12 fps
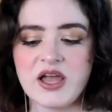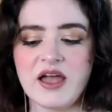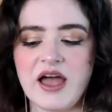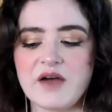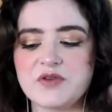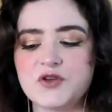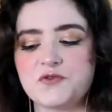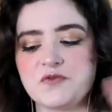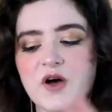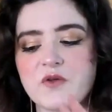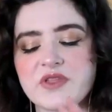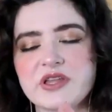have you
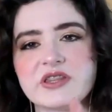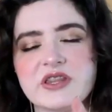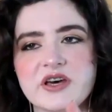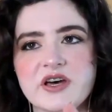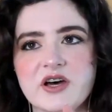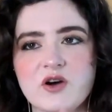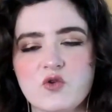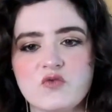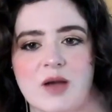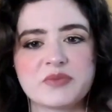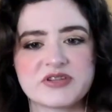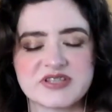felt that the
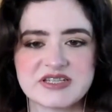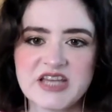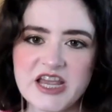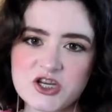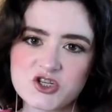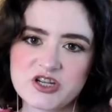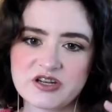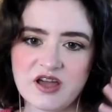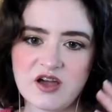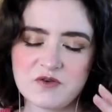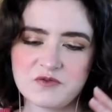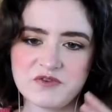representation
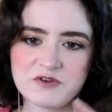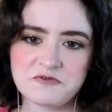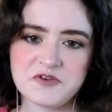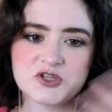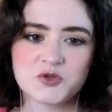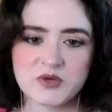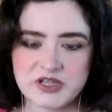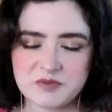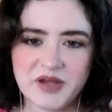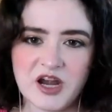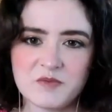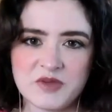of visual
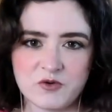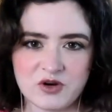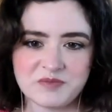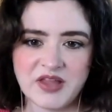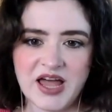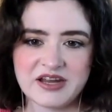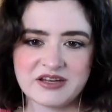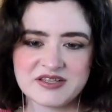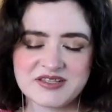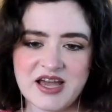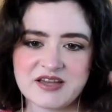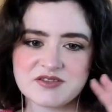impairment or blindness
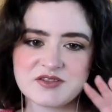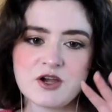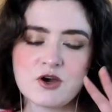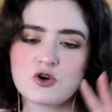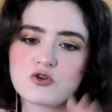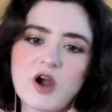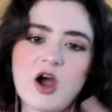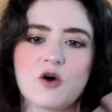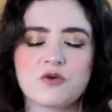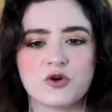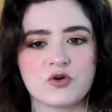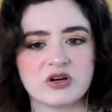has
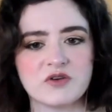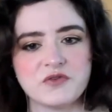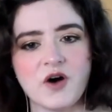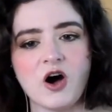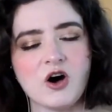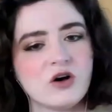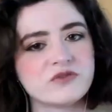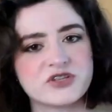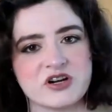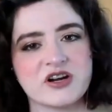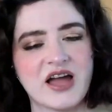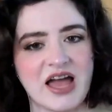grown or evolved,
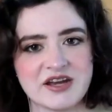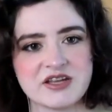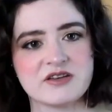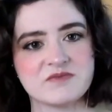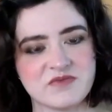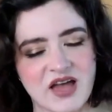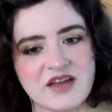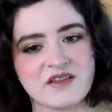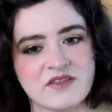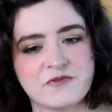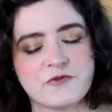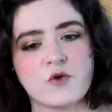or any
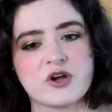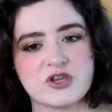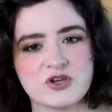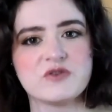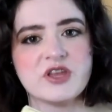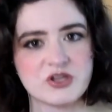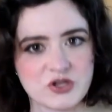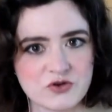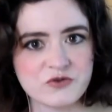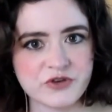for you that you've